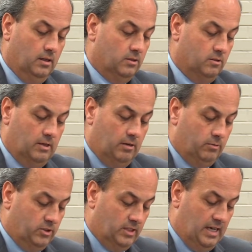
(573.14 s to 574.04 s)
So I
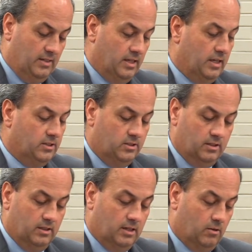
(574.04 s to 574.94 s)
will sign this
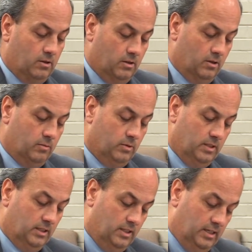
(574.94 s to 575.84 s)
and then our clerk will
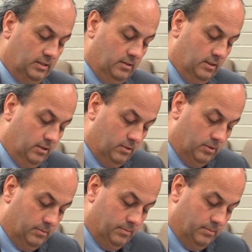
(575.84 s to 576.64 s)
attest this.